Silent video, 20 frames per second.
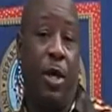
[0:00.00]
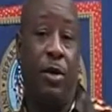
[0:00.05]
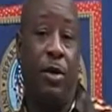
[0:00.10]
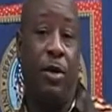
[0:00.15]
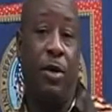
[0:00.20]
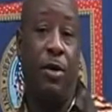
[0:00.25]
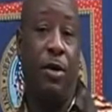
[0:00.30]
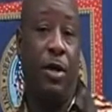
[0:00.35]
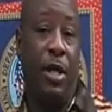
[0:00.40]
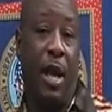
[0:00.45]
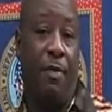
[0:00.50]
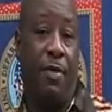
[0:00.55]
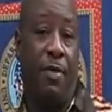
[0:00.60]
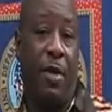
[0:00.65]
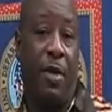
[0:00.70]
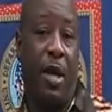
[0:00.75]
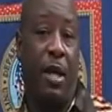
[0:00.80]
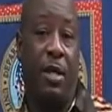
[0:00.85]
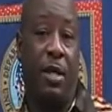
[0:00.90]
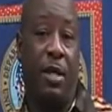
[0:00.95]
We're going to do the
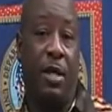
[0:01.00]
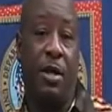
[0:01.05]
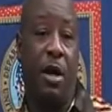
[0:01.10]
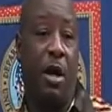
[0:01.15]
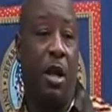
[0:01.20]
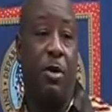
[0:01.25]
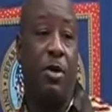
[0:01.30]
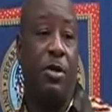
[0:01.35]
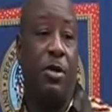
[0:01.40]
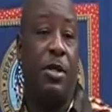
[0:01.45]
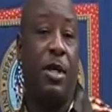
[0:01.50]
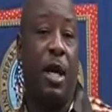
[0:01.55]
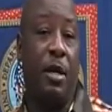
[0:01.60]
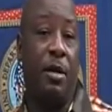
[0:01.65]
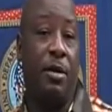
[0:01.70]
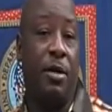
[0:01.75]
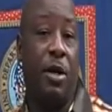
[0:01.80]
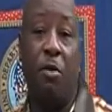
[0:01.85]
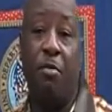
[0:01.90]
damn thing. That's all I'm going to say.